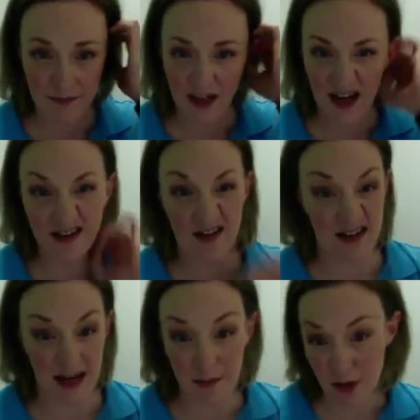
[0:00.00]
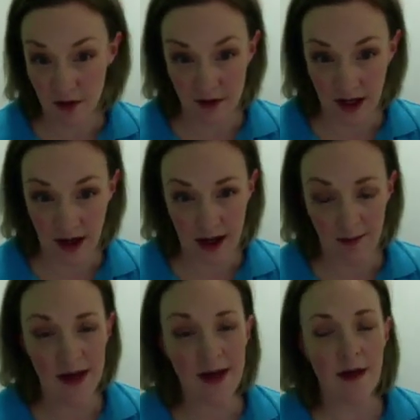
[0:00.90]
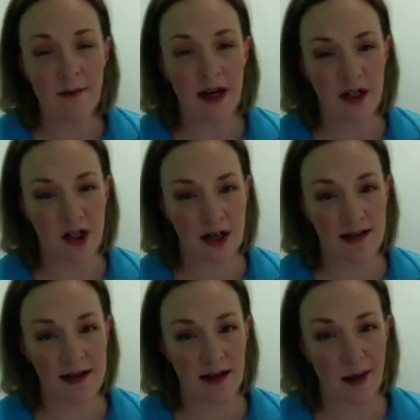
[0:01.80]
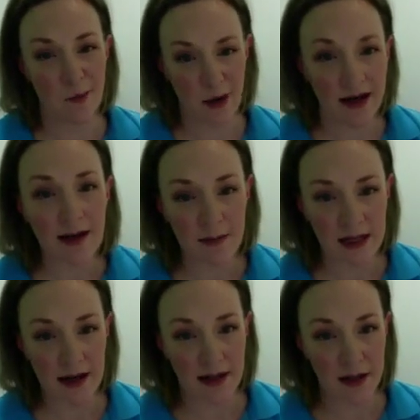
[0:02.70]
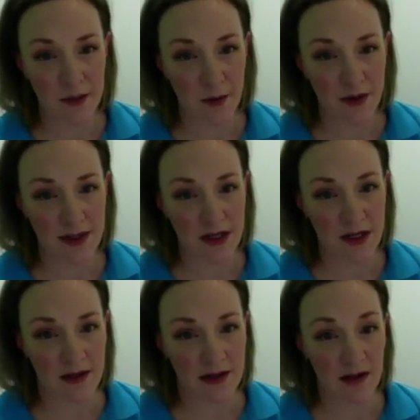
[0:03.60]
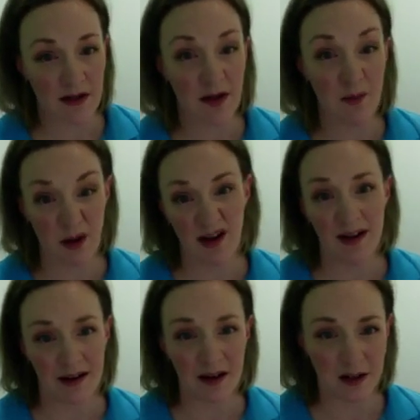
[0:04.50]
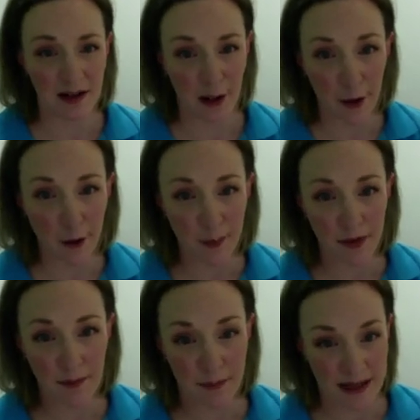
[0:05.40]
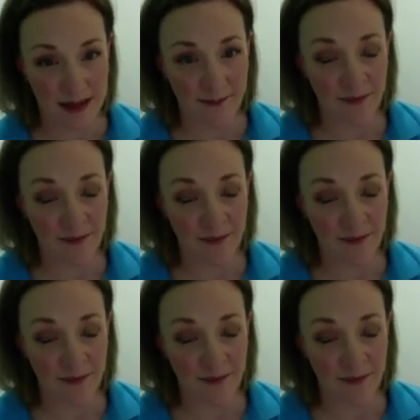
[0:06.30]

Okay, so same sort of time, but just breaking them down into smaller sessions so that your body can actually cope better.